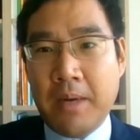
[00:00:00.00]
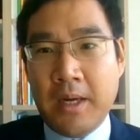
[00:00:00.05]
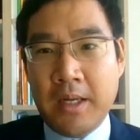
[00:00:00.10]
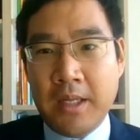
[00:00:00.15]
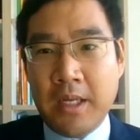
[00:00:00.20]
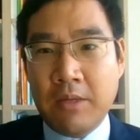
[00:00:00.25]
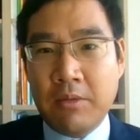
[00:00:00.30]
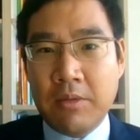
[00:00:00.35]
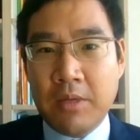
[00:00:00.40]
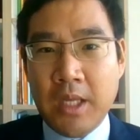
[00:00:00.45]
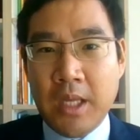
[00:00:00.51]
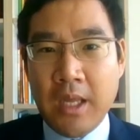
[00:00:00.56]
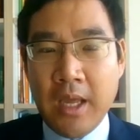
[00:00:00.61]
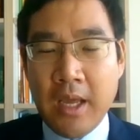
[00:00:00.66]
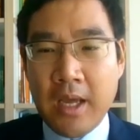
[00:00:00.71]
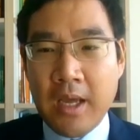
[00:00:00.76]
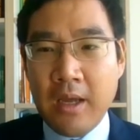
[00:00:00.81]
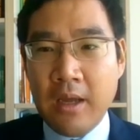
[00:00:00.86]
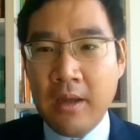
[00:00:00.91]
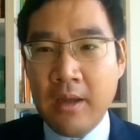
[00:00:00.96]
by the end of the
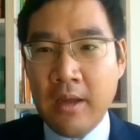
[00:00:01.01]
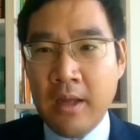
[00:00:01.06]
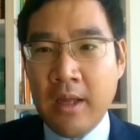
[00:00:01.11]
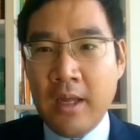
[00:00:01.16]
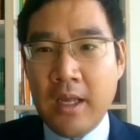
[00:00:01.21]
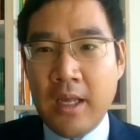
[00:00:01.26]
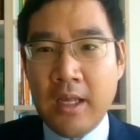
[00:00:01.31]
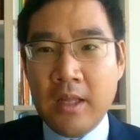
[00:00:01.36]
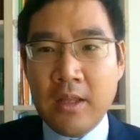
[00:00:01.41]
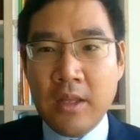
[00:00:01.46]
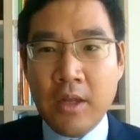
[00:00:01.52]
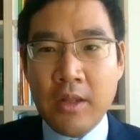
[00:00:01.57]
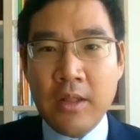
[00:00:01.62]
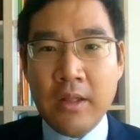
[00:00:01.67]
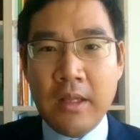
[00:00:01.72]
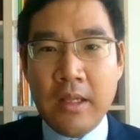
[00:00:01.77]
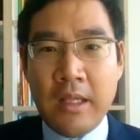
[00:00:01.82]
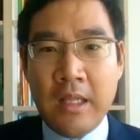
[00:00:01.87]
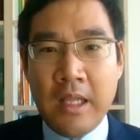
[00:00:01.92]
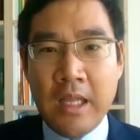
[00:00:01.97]
year, it
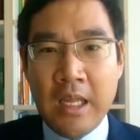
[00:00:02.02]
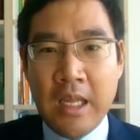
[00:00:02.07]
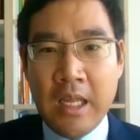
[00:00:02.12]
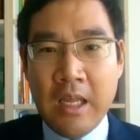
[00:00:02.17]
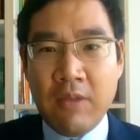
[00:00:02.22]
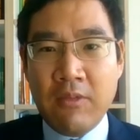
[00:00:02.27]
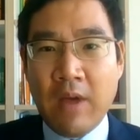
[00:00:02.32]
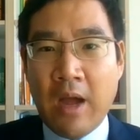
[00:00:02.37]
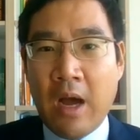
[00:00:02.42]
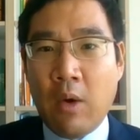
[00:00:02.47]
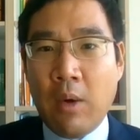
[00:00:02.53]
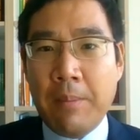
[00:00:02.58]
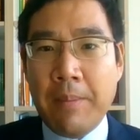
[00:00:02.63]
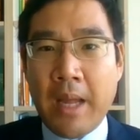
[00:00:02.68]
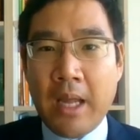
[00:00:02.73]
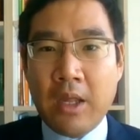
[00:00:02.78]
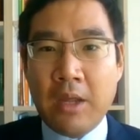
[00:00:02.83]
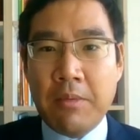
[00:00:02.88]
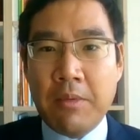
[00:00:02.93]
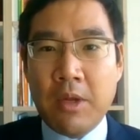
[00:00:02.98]
doesn't leave our
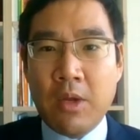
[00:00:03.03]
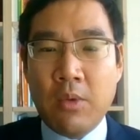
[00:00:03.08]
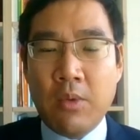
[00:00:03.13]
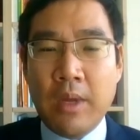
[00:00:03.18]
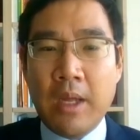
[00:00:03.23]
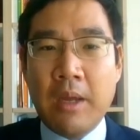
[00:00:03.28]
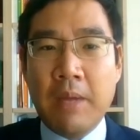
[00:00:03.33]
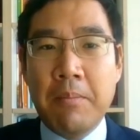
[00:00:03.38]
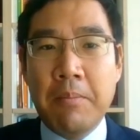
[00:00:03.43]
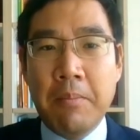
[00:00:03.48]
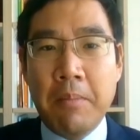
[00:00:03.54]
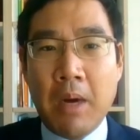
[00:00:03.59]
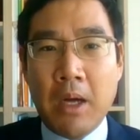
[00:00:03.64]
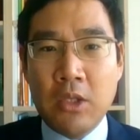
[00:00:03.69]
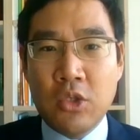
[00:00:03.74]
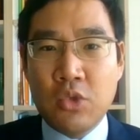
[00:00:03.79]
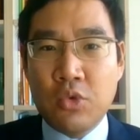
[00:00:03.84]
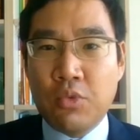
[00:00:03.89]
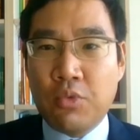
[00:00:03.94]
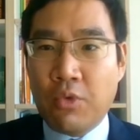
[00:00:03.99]
Bank of Korea
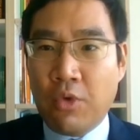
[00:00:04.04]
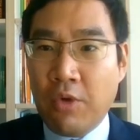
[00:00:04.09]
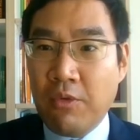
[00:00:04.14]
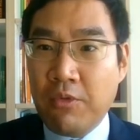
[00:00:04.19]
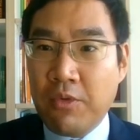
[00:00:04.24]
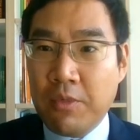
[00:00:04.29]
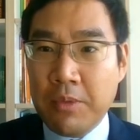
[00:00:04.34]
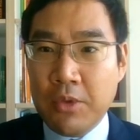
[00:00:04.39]
much room for